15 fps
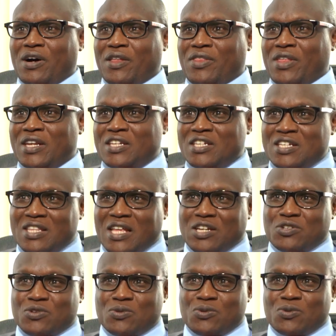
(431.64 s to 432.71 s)
The need
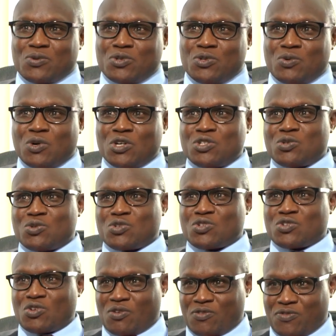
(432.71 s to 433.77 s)
that you want to
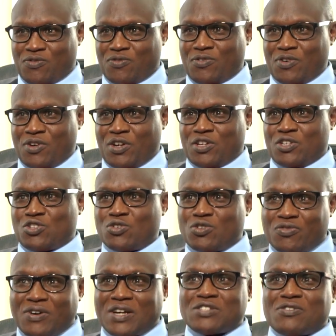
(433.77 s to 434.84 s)
solve should
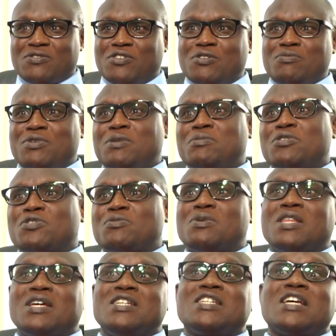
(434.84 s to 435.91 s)
first of all be able to be
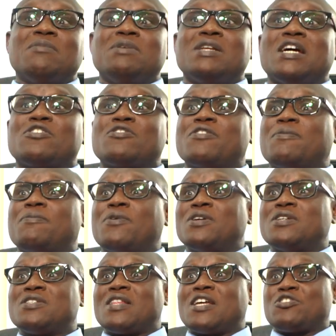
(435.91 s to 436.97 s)
the determinant of the
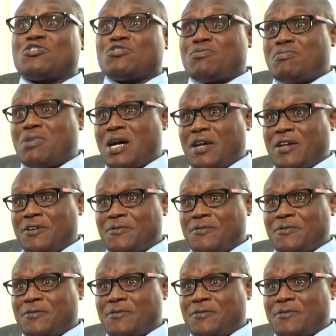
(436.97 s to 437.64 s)
policy that you should buy.